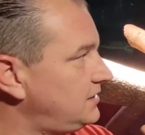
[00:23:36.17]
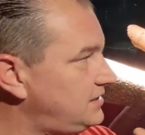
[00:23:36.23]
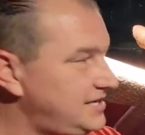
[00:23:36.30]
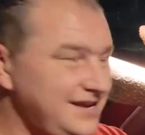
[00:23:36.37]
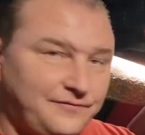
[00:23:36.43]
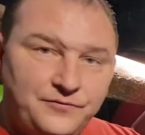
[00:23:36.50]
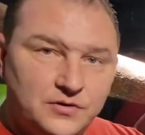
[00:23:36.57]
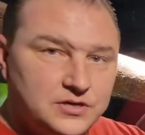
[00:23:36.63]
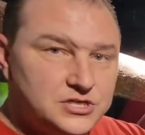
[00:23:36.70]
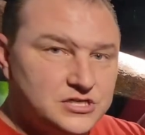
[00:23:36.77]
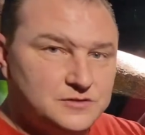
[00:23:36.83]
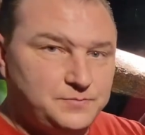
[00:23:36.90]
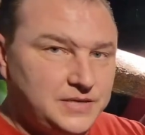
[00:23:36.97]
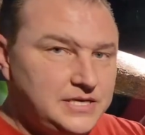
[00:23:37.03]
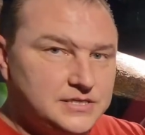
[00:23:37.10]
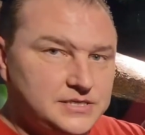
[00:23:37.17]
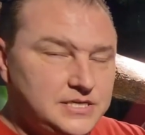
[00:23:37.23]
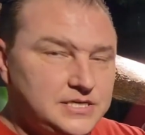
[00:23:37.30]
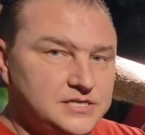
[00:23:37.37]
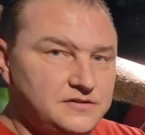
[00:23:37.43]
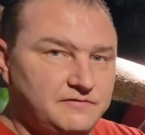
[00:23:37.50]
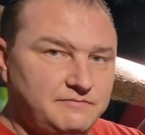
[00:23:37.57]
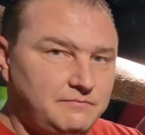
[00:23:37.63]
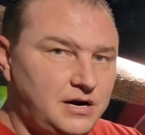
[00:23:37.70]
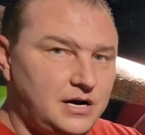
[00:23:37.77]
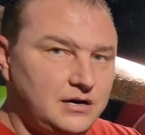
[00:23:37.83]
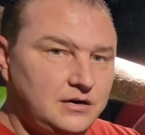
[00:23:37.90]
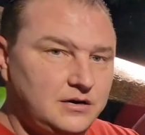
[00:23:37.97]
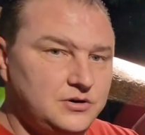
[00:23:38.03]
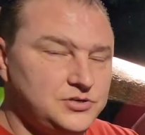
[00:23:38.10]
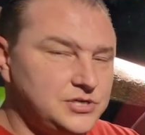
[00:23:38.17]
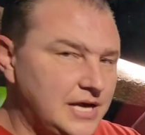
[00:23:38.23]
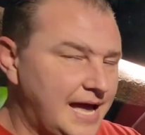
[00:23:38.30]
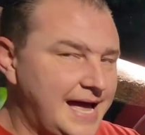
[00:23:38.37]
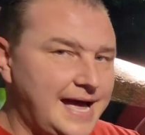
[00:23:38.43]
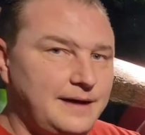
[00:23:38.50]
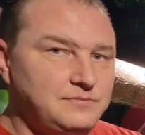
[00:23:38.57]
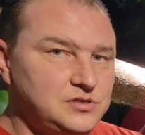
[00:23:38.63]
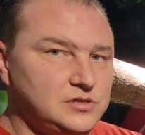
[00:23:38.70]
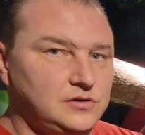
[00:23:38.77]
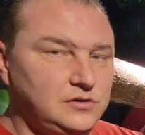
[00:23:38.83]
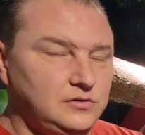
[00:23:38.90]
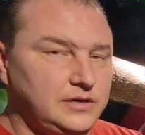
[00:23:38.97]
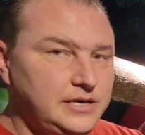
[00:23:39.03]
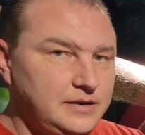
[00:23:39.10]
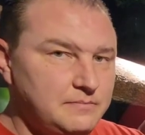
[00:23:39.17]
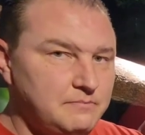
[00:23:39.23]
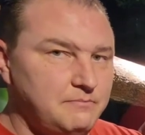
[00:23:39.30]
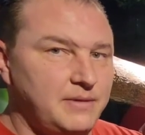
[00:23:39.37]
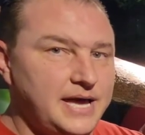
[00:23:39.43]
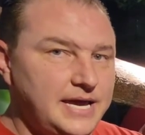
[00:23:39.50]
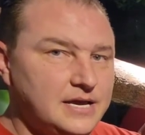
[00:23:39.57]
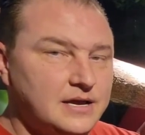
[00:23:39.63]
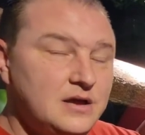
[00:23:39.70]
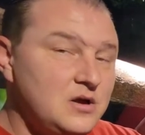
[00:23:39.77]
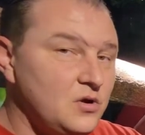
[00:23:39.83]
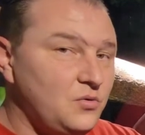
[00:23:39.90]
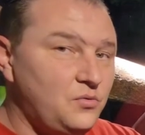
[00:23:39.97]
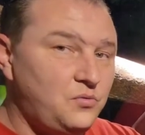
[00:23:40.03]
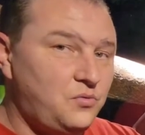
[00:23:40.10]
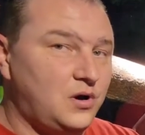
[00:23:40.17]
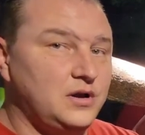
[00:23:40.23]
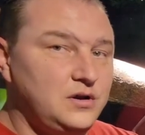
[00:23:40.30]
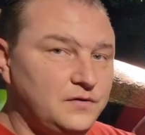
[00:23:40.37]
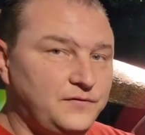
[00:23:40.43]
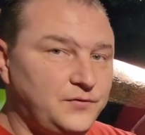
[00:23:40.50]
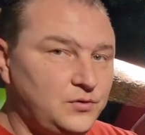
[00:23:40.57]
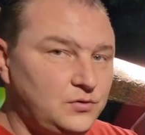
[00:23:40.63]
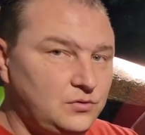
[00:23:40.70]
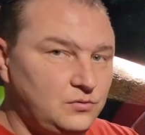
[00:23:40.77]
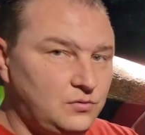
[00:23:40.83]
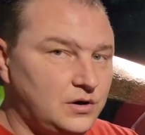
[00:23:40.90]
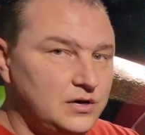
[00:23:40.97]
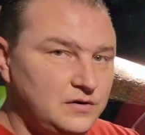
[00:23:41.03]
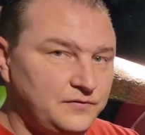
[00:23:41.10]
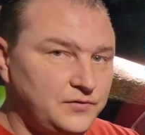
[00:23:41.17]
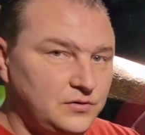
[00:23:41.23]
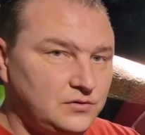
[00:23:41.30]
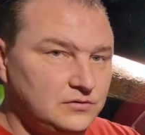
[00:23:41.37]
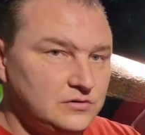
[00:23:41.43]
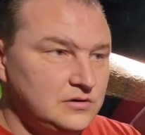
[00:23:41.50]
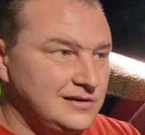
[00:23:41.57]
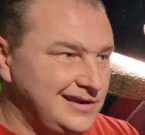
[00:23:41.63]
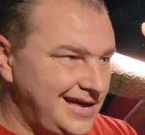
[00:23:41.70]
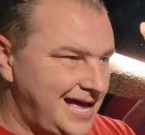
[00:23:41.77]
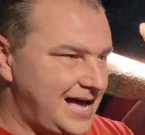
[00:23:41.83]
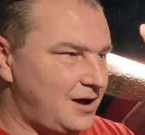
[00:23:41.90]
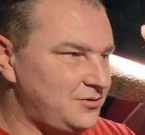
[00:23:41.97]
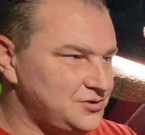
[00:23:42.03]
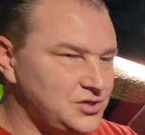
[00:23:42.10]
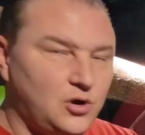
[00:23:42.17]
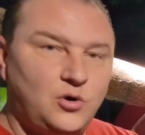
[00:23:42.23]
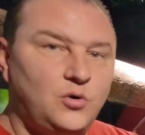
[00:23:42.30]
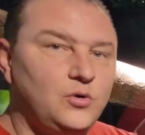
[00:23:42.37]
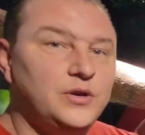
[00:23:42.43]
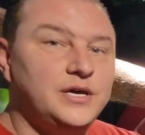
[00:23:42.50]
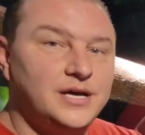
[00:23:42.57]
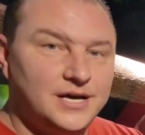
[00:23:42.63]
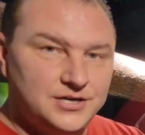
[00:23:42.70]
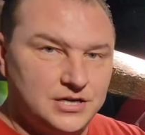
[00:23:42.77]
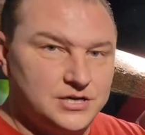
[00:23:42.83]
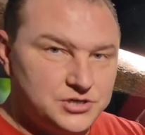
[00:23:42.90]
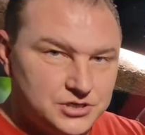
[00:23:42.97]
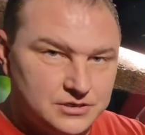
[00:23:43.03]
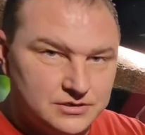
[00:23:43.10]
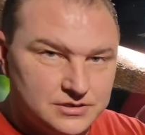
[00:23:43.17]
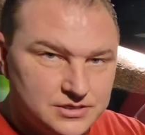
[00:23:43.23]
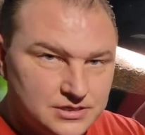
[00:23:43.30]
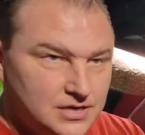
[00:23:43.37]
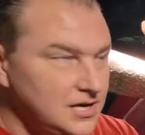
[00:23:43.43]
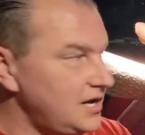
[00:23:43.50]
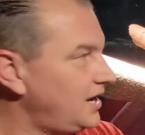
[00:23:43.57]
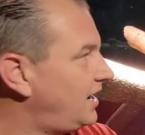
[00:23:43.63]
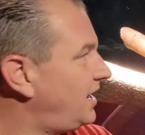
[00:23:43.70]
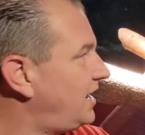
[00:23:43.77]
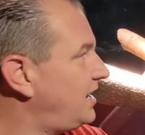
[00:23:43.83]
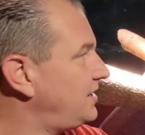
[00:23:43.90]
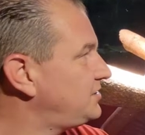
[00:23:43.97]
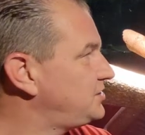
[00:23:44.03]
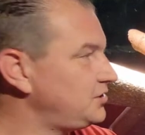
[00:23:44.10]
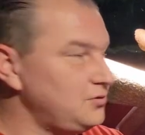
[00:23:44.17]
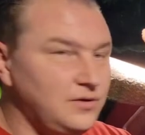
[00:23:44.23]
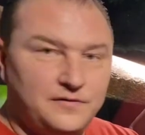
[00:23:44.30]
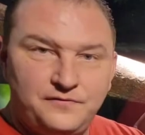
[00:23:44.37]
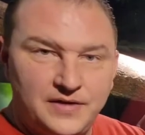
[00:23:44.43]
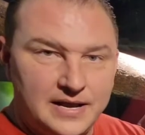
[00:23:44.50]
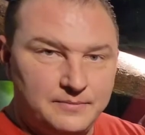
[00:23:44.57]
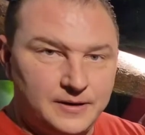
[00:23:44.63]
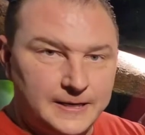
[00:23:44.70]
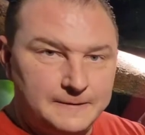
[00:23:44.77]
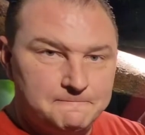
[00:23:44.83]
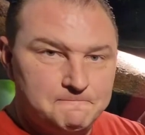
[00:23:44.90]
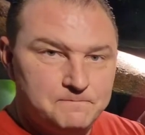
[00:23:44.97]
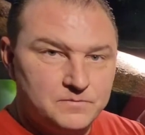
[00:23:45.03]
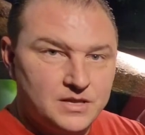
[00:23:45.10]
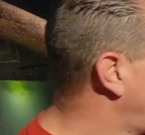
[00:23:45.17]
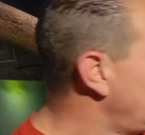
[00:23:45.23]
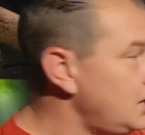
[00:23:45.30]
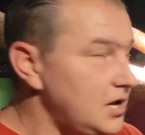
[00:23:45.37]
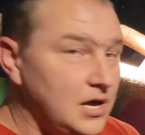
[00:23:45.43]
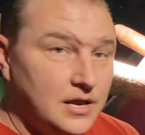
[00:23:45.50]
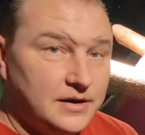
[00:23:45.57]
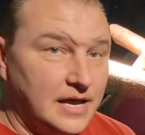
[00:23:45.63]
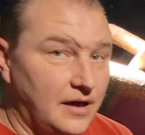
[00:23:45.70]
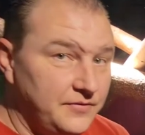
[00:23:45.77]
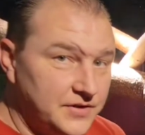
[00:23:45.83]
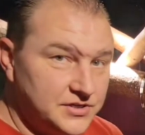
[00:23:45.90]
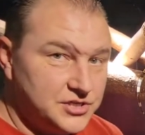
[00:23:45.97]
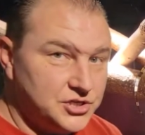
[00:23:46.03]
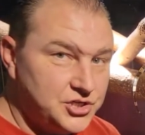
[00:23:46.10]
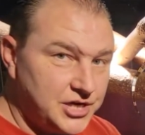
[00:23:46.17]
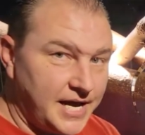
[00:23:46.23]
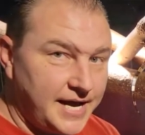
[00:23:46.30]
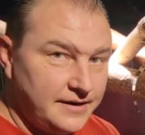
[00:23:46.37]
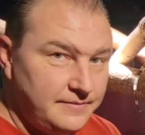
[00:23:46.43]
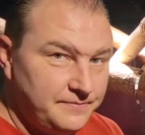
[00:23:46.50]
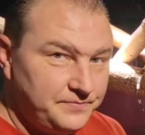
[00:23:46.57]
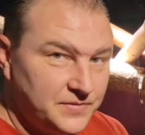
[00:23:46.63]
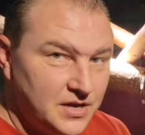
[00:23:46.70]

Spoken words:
different species of monitors absolutely make wonderful household additions to a family. Now, this is Chad.